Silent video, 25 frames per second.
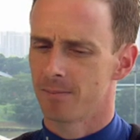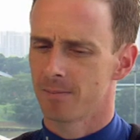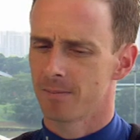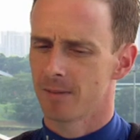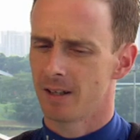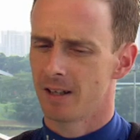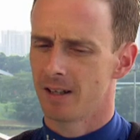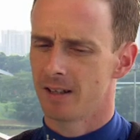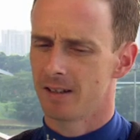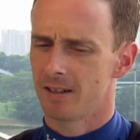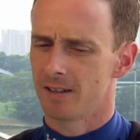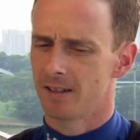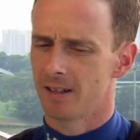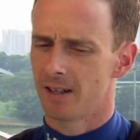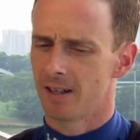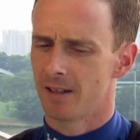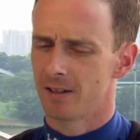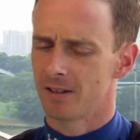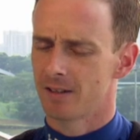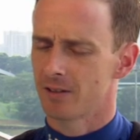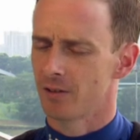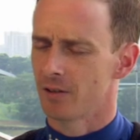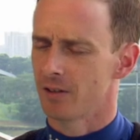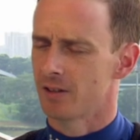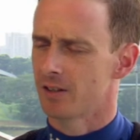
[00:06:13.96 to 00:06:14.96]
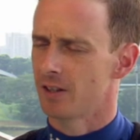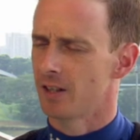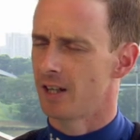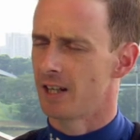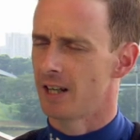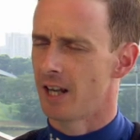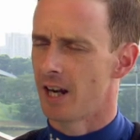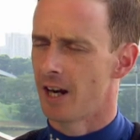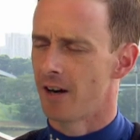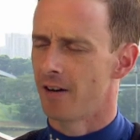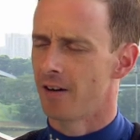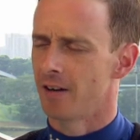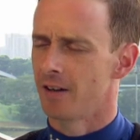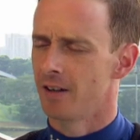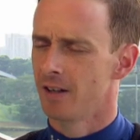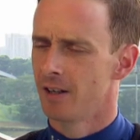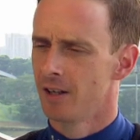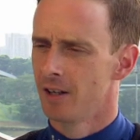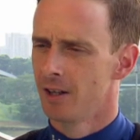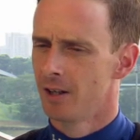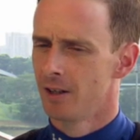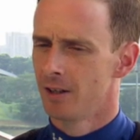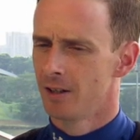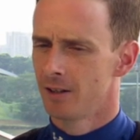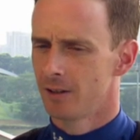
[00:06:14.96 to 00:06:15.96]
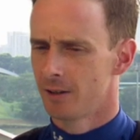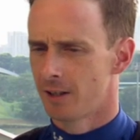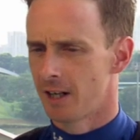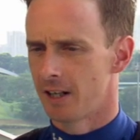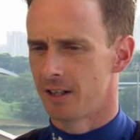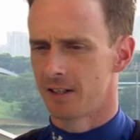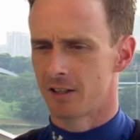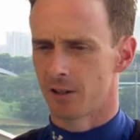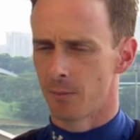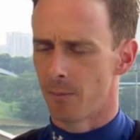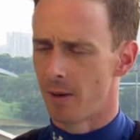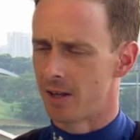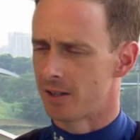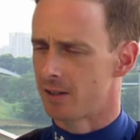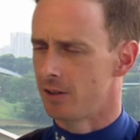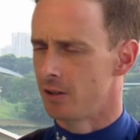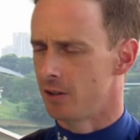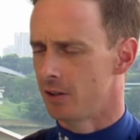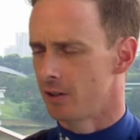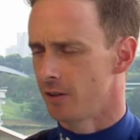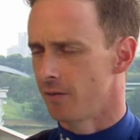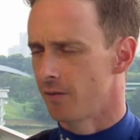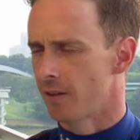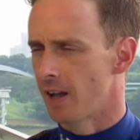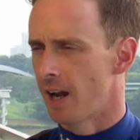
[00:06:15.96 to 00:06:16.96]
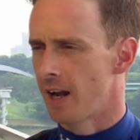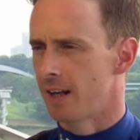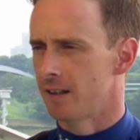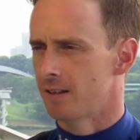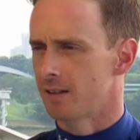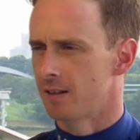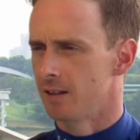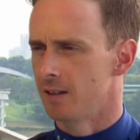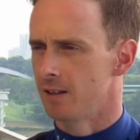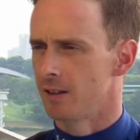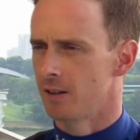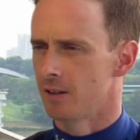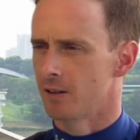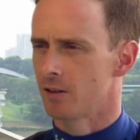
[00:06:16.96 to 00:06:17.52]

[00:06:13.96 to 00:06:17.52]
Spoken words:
and sort of sitting there and getting some messages of thanks that